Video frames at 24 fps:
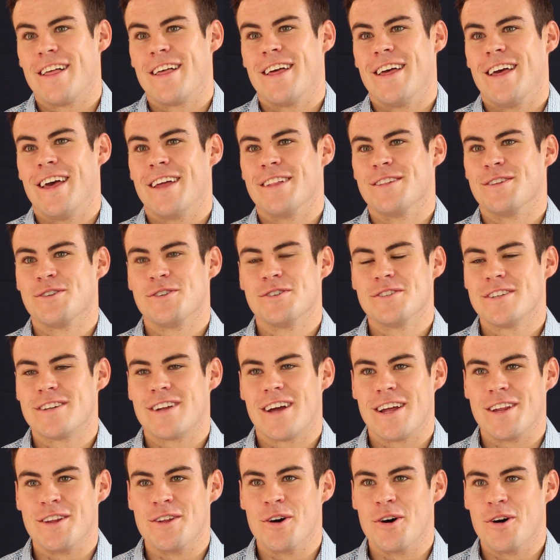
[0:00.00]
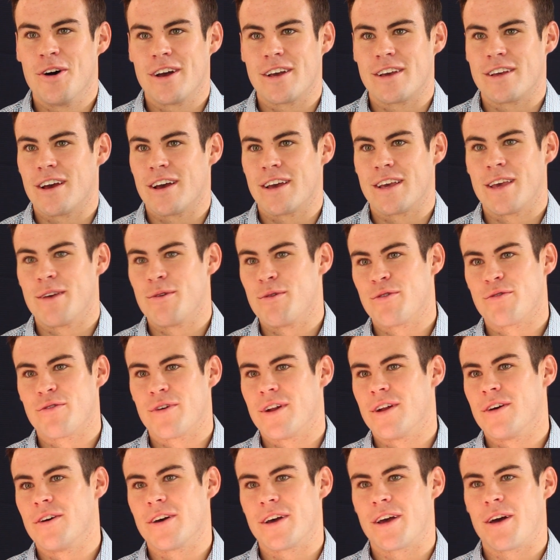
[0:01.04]
and little did I know, I came to
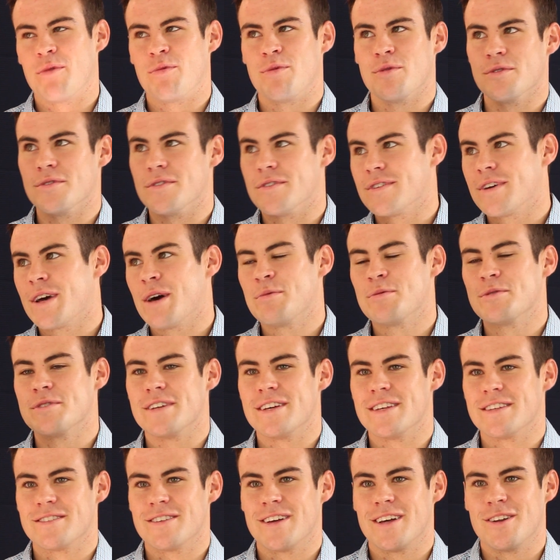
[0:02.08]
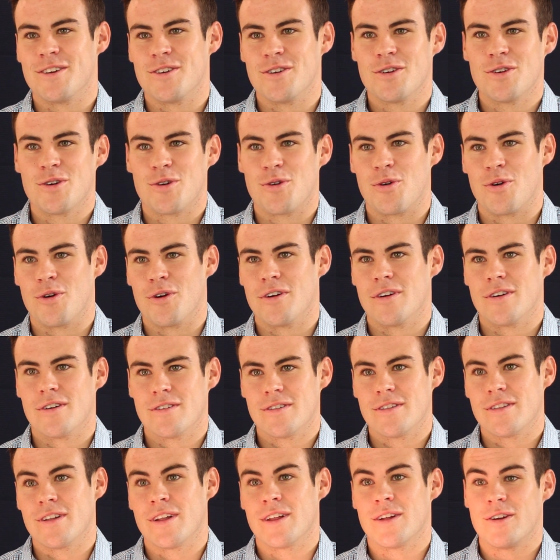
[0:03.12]
find out a couple days later, or
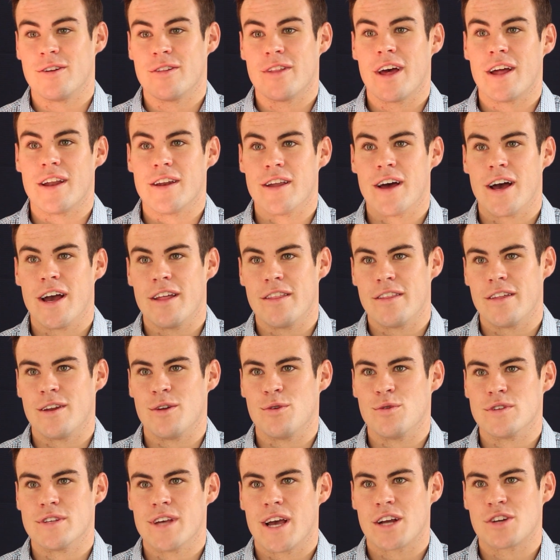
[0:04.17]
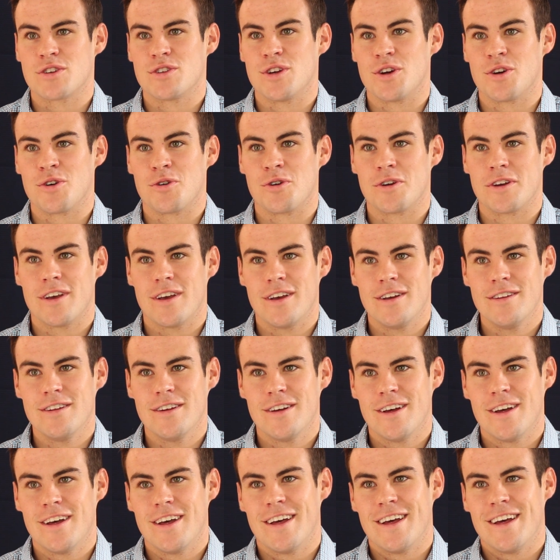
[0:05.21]
later that night, that it was actually a hurricane,
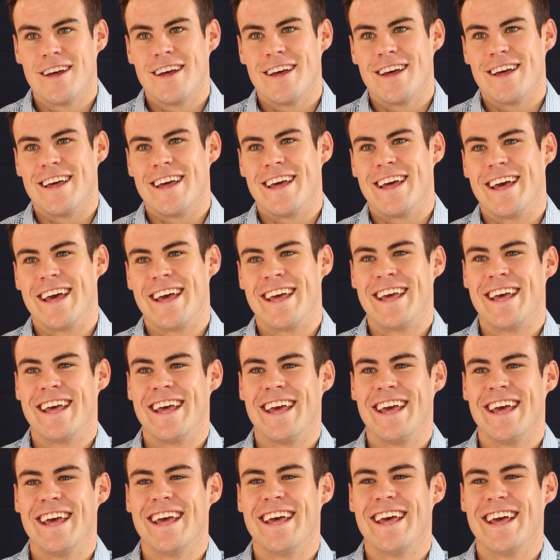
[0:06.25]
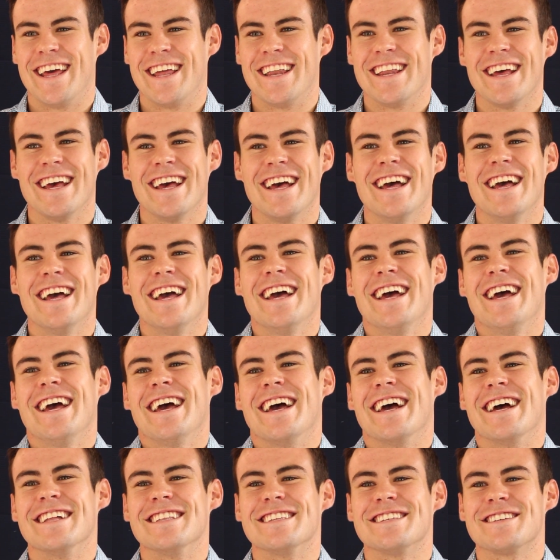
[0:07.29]

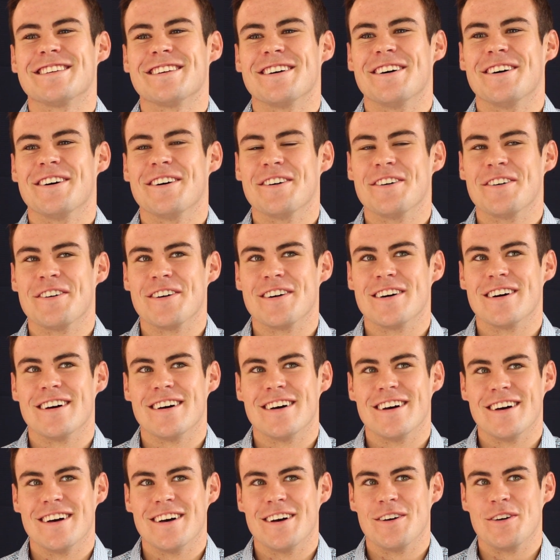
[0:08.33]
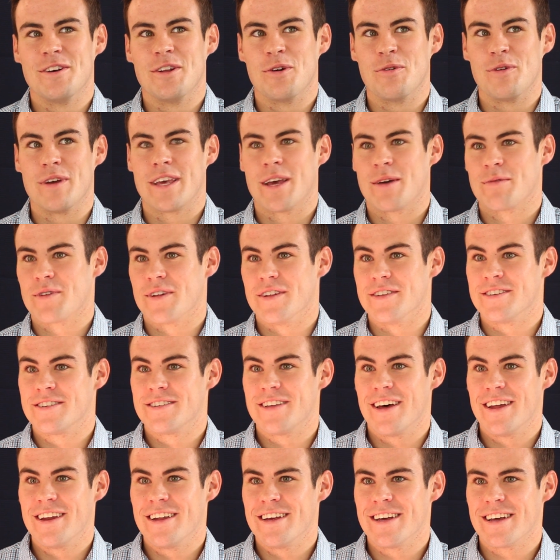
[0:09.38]
and so, you know, we kept on
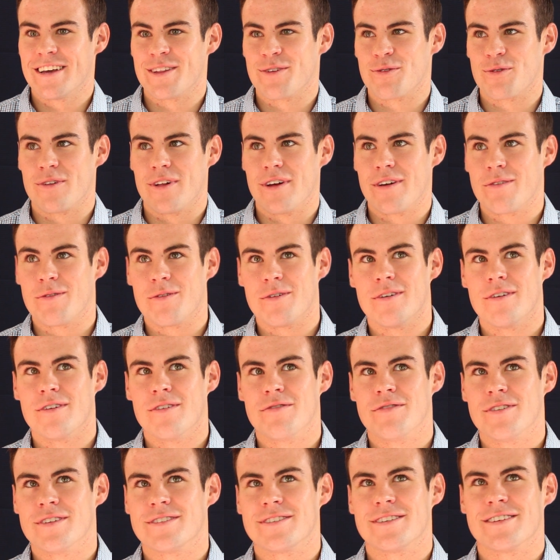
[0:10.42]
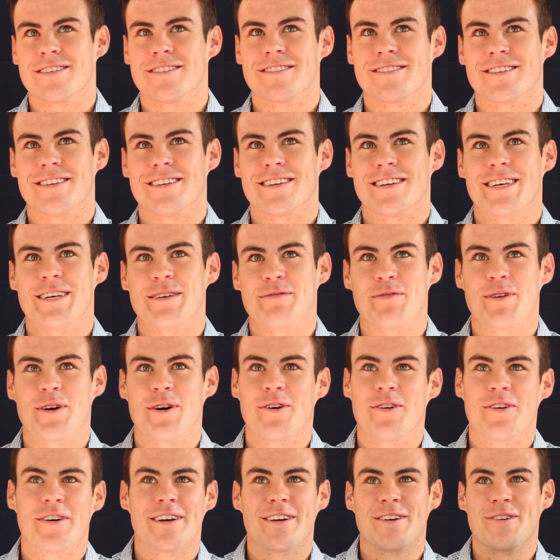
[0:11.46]
studying, and then we're like, well, if this thing's going to keep
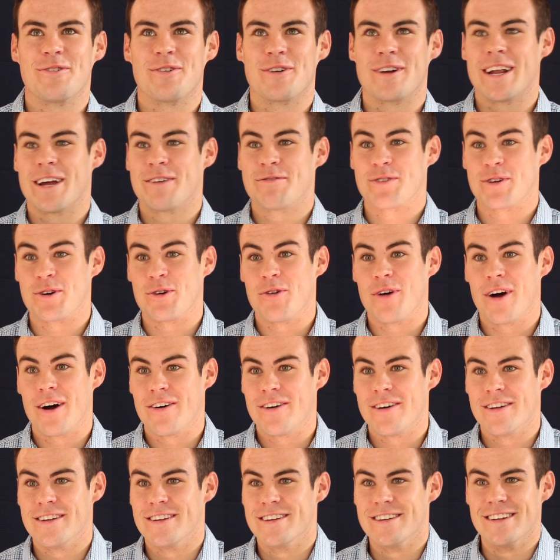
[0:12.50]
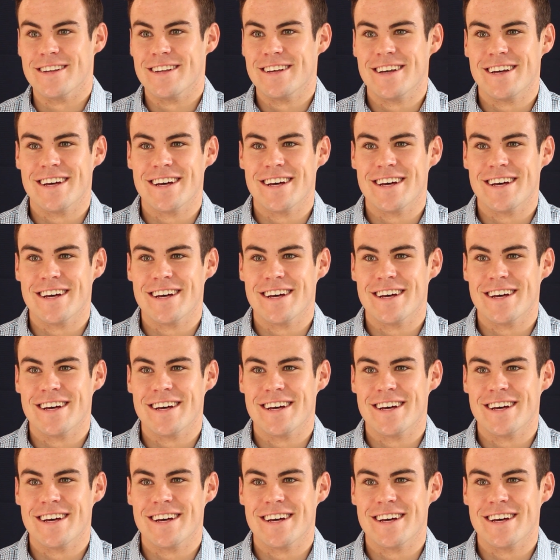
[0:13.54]
going, we're going to have to go out and